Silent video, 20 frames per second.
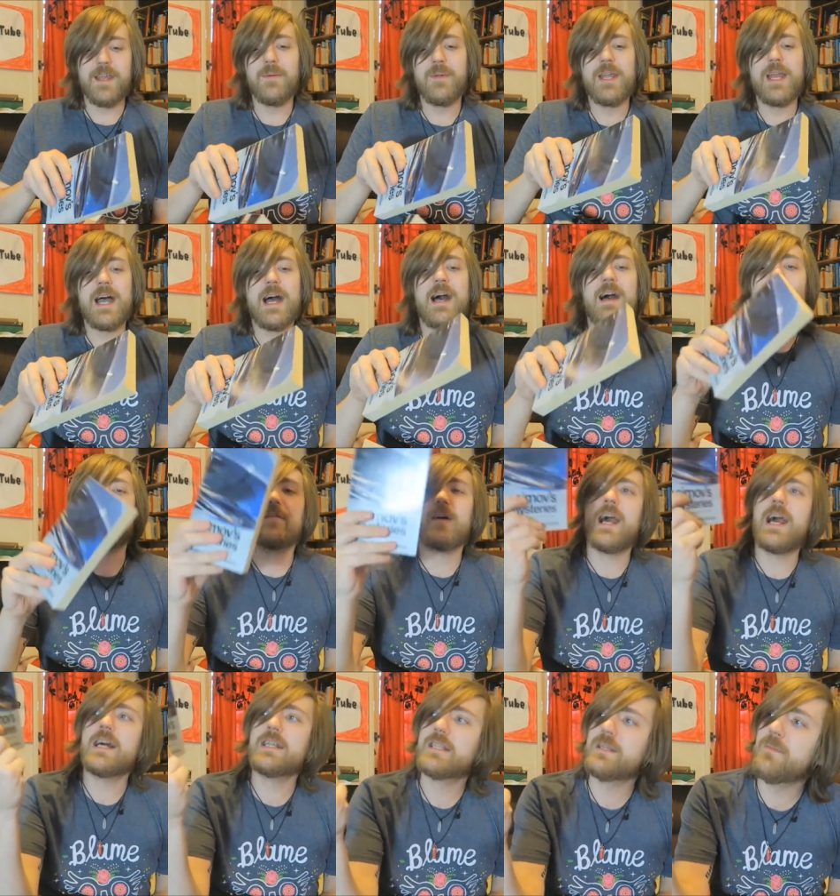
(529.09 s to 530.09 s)
Here we
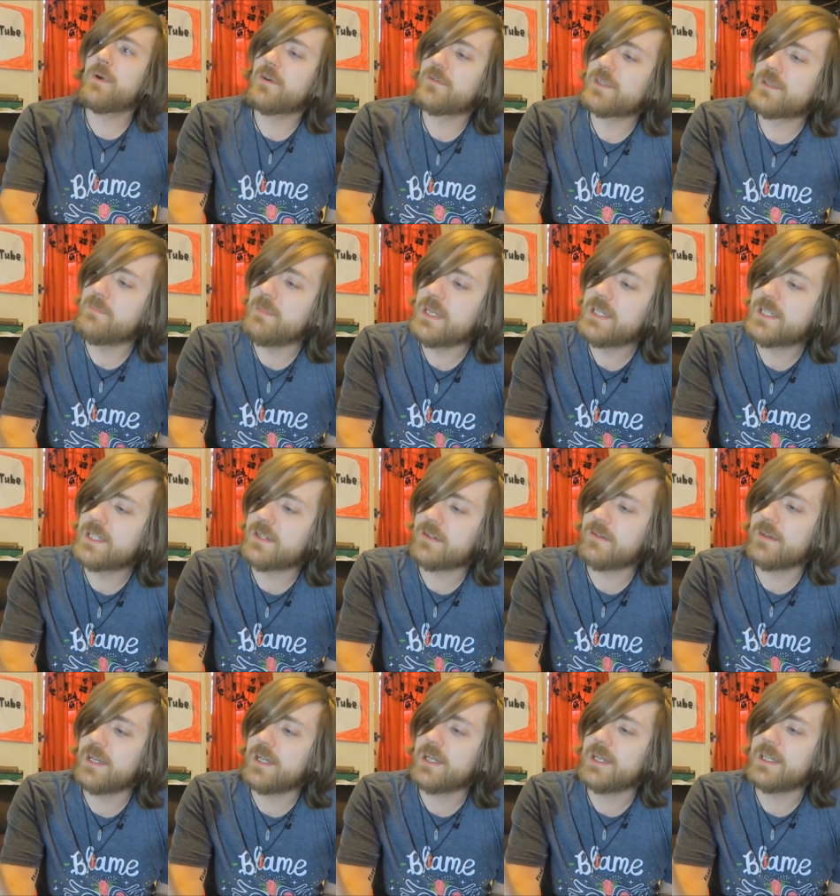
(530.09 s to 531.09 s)
have Asimov's
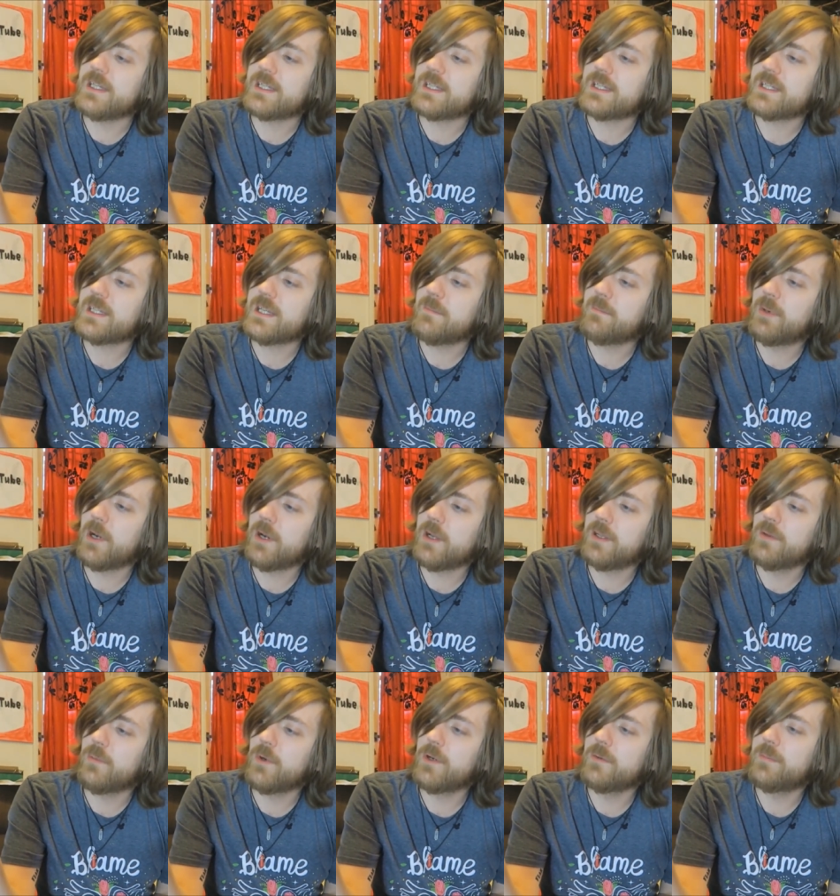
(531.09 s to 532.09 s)
Mysteries
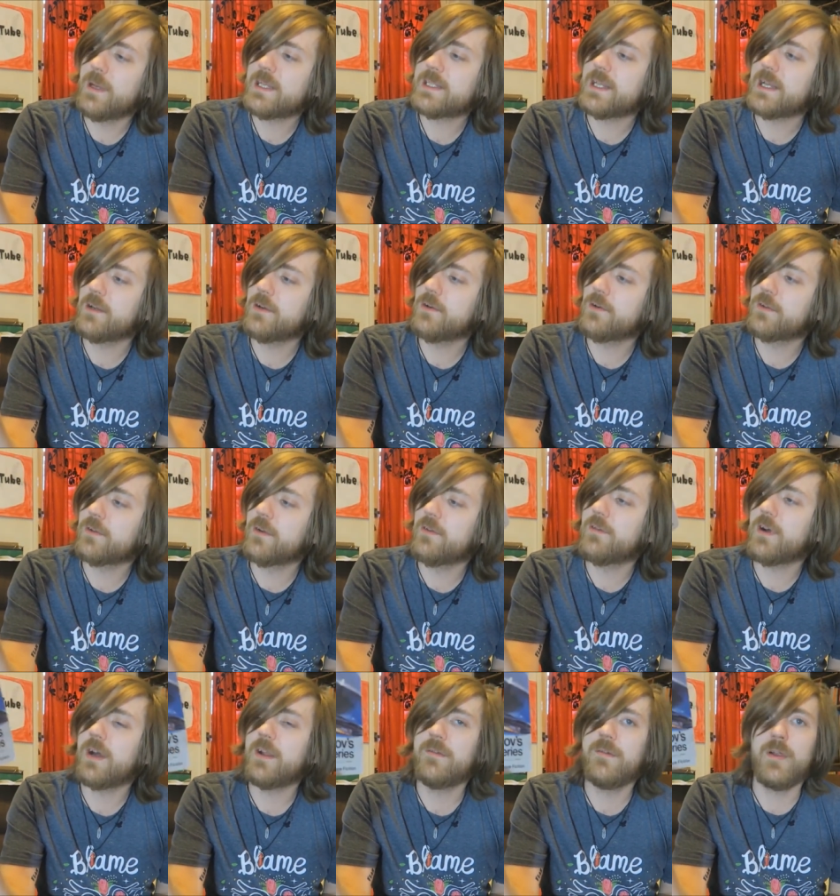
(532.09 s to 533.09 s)
by the world best-selling
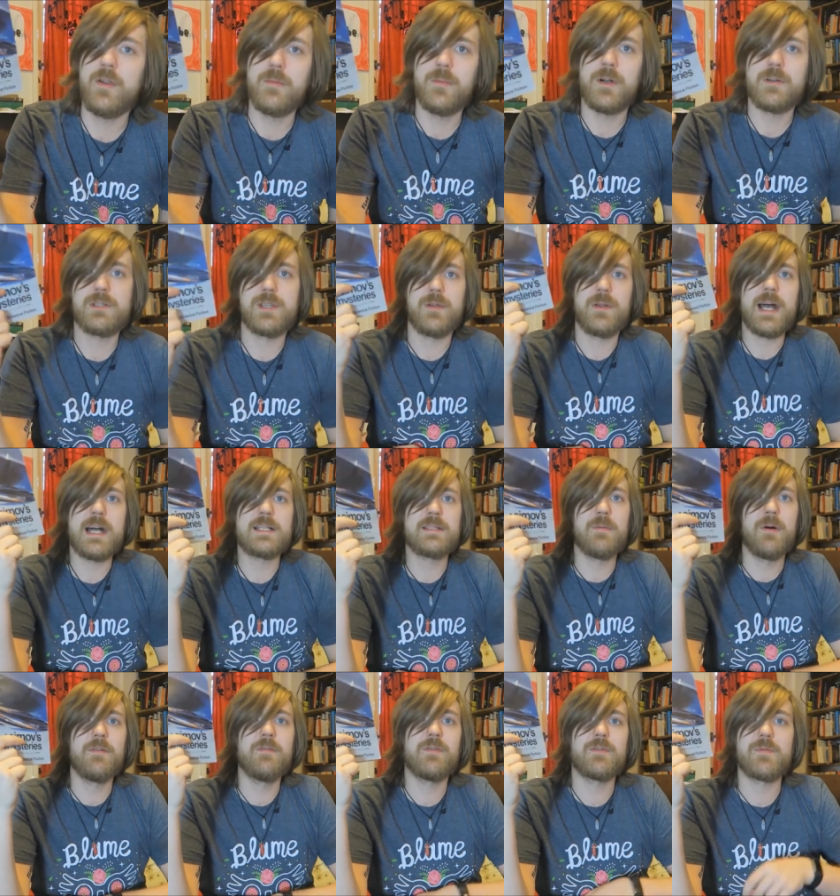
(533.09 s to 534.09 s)
author of I, Robot. So
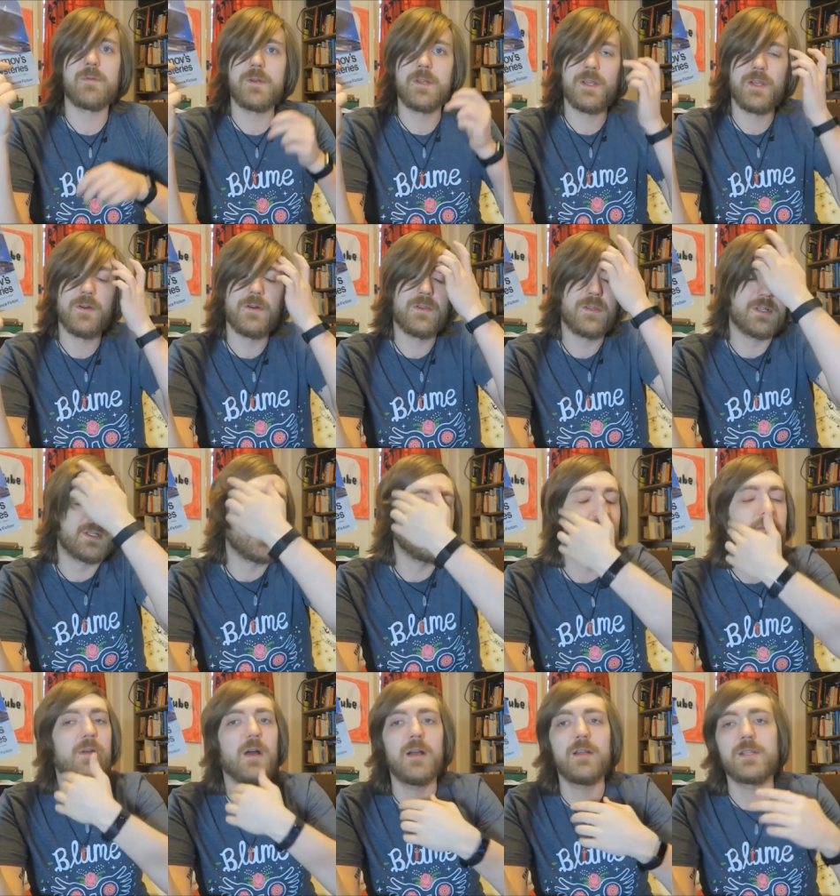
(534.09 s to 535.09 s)
Asimov is one of the
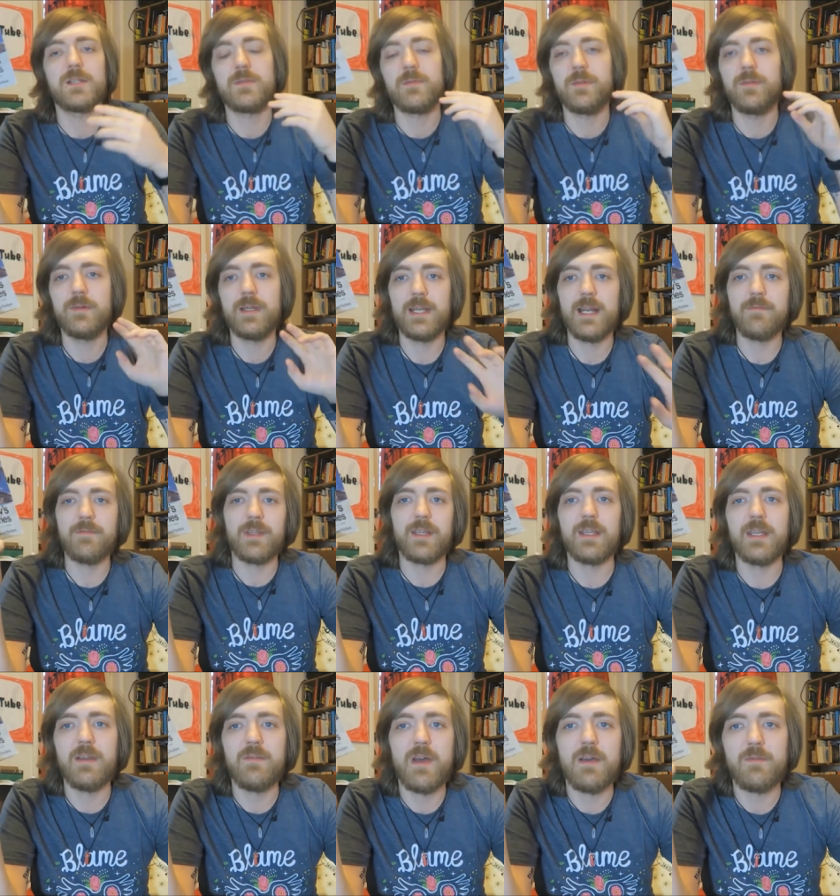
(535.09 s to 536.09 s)
authors who I just want to read
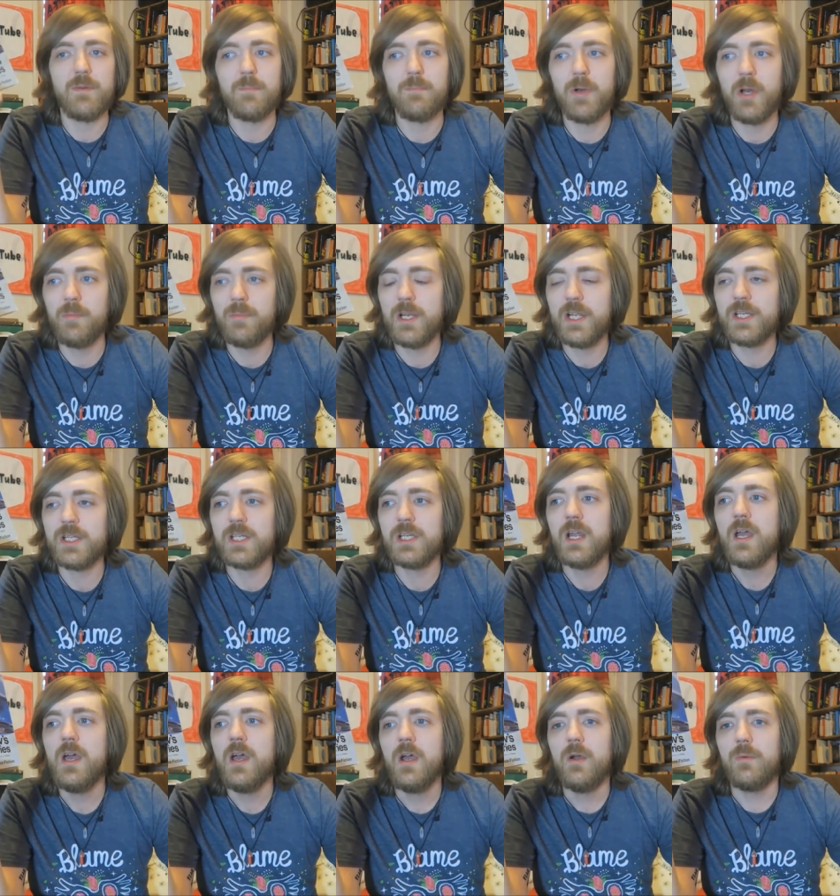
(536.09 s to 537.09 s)
everything they've ever
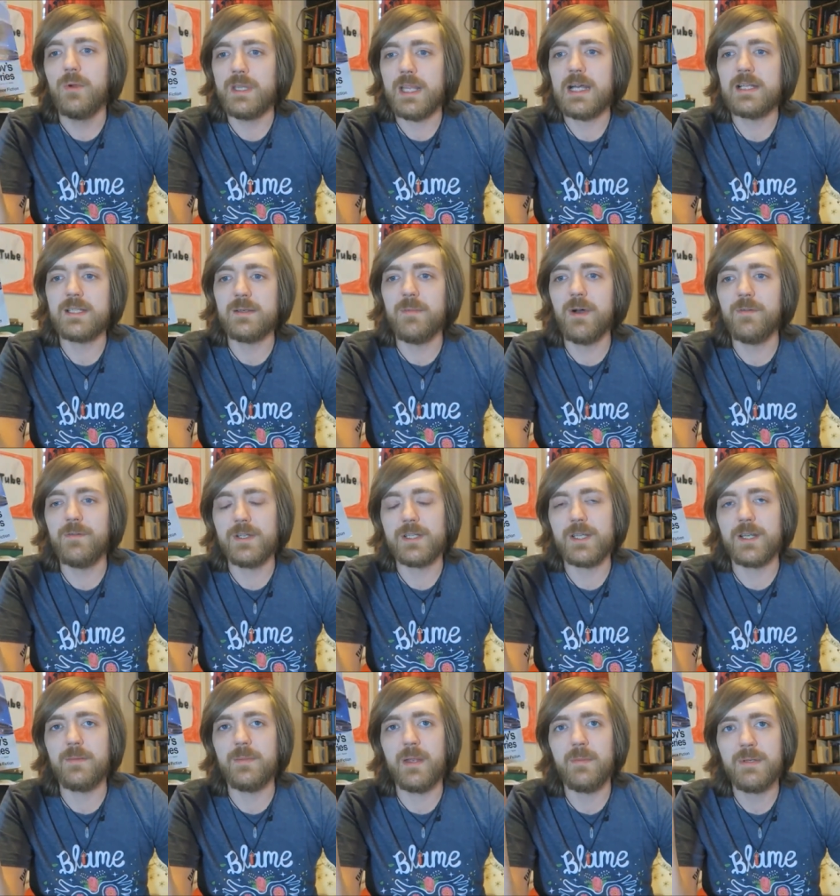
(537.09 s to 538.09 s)
published. With Asimov,
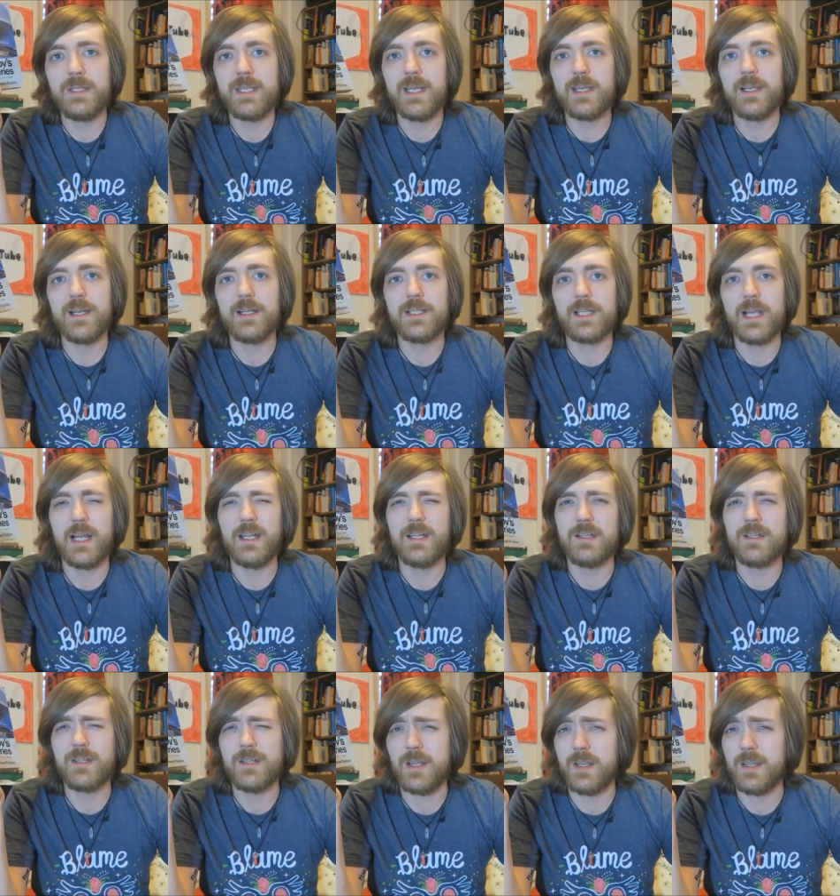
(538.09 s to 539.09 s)
it's going to be a particular
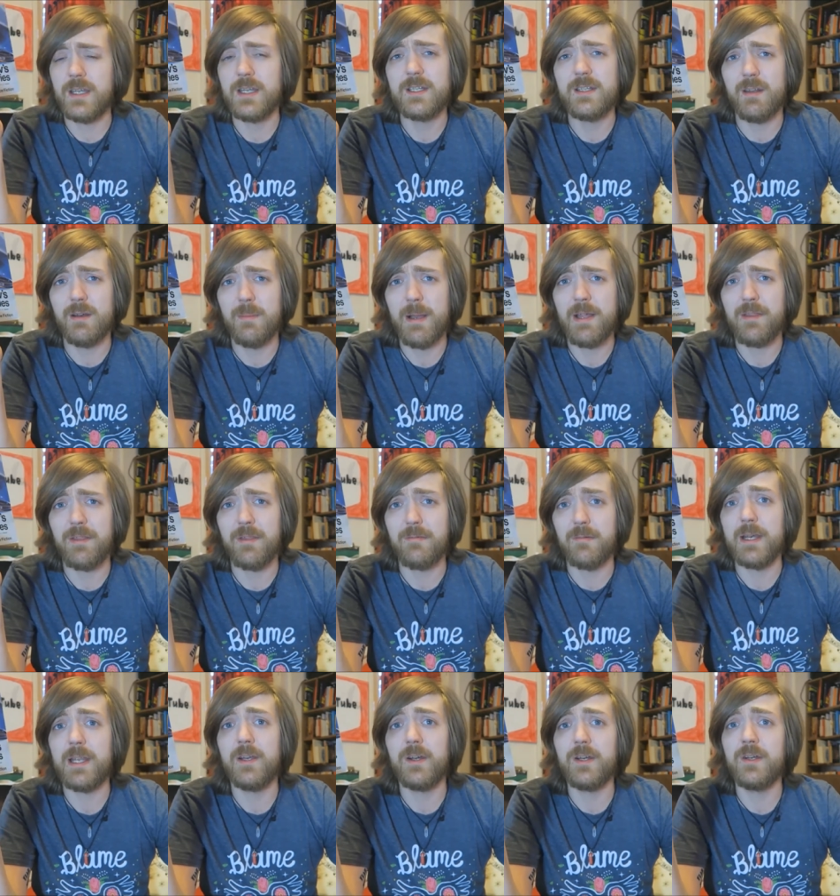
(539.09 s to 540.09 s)
challenge, because I think he's done about
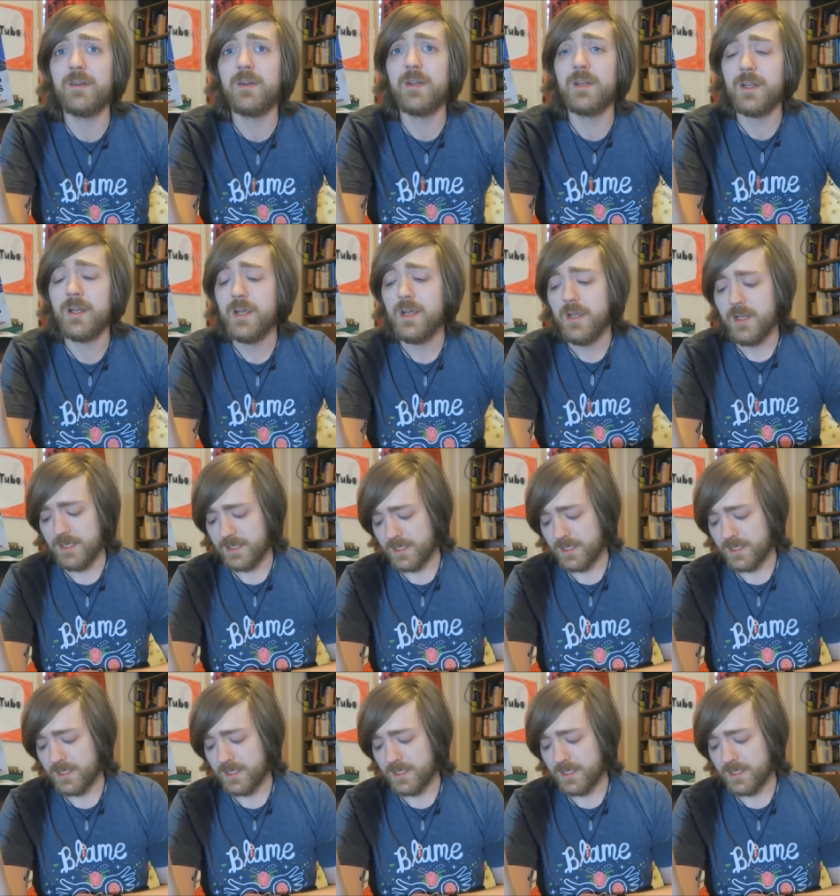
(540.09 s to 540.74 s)
300.